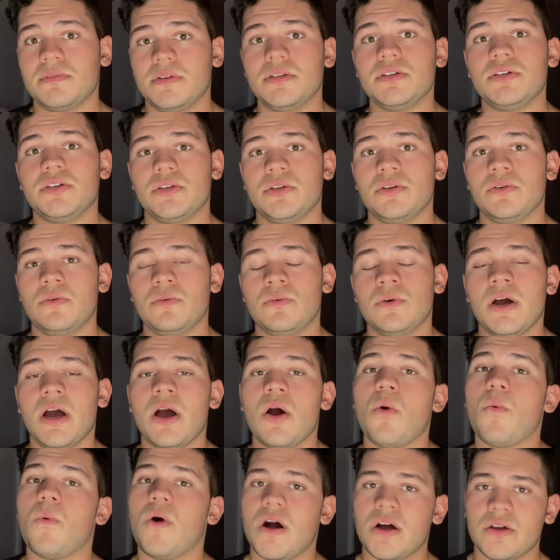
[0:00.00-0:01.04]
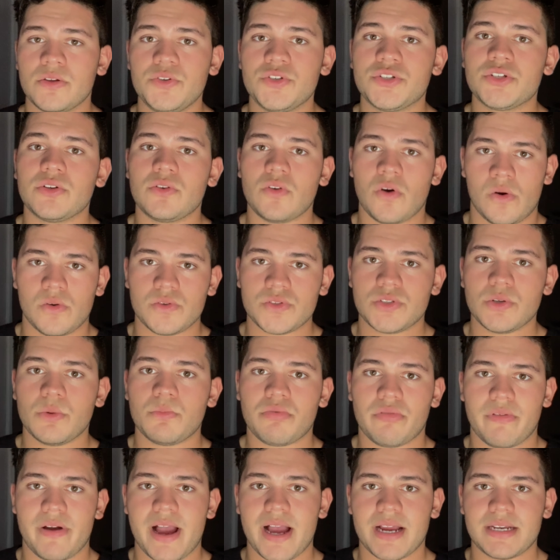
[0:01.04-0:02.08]
EQ, while you should also
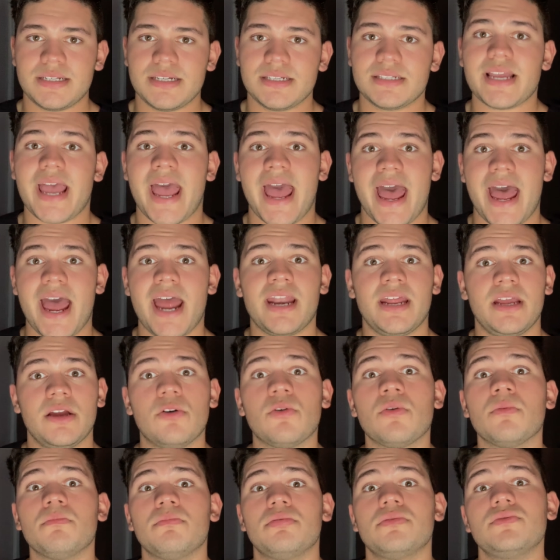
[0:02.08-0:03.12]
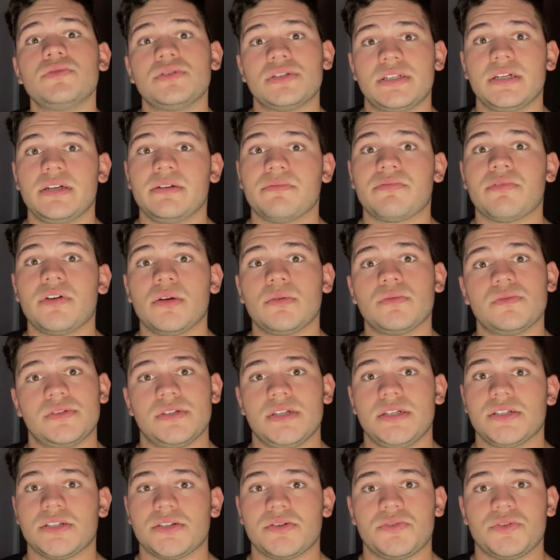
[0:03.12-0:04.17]
practice adding or boosting frequencies
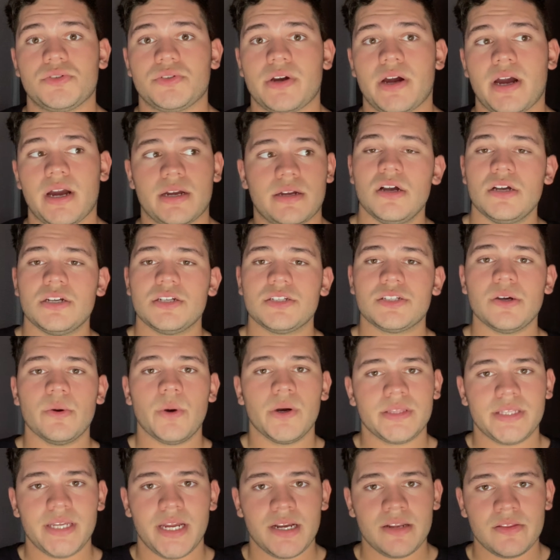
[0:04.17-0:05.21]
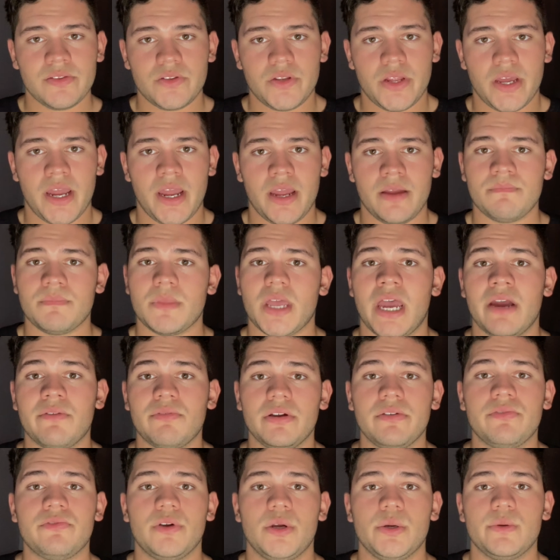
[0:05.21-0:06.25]
in your track. So at the end of the day, every
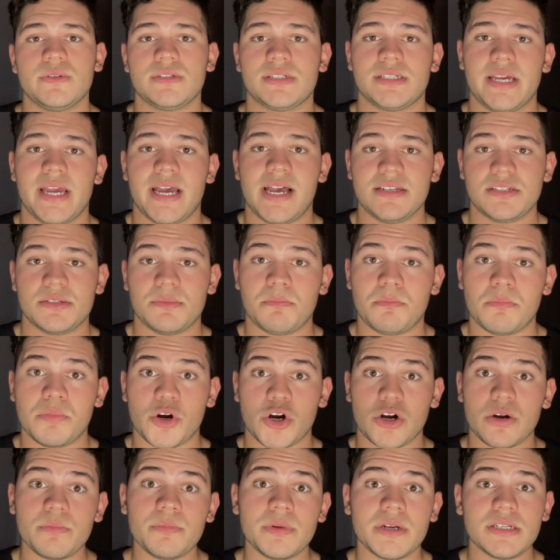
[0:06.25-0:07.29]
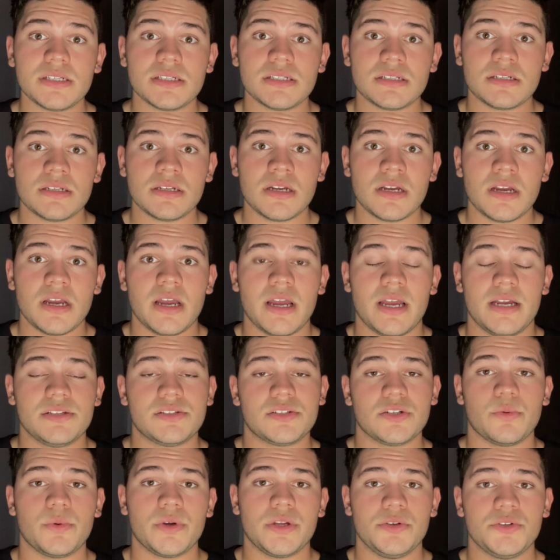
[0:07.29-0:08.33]
frequency has a purpose. And so
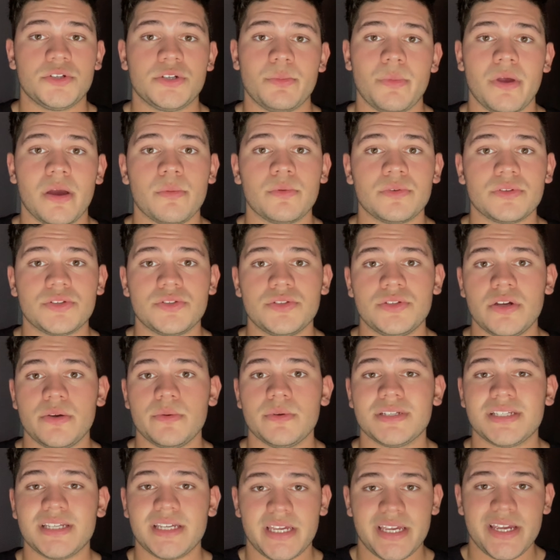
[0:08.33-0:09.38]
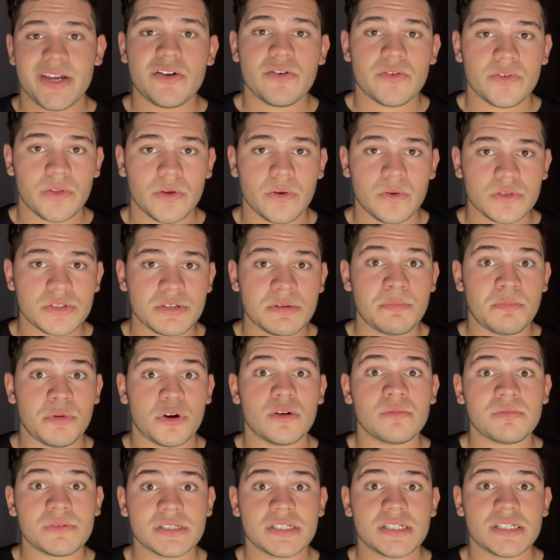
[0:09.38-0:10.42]
what you should be able to do is hear those
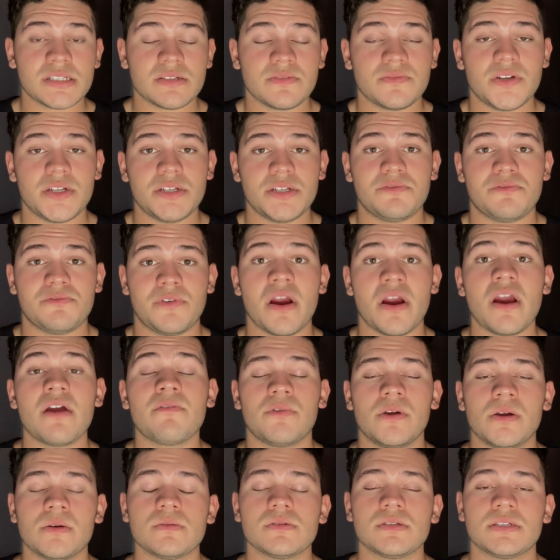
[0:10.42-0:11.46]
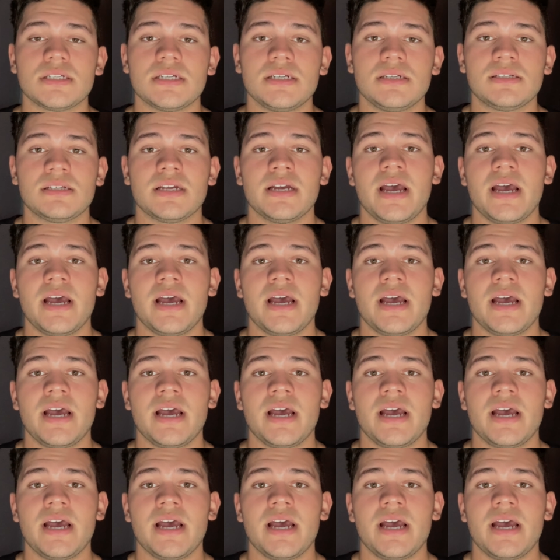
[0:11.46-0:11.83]
purposes of each frequencies